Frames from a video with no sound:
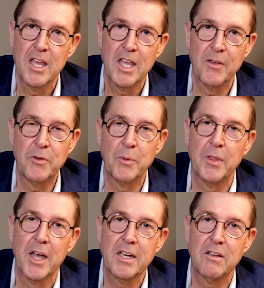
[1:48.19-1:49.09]
if you would
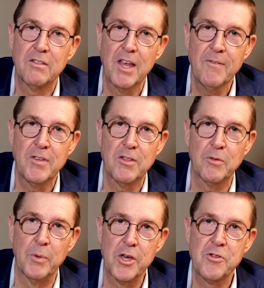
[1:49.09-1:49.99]
like a safety
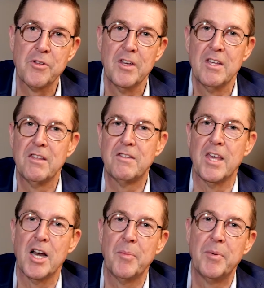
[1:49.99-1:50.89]
switch
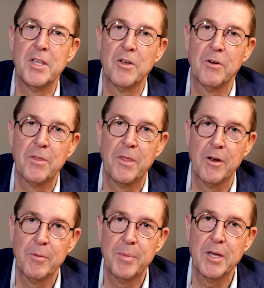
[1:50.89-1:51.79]
set up in your
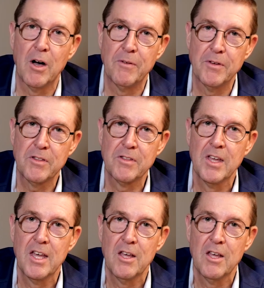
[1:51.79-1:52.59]
therapy office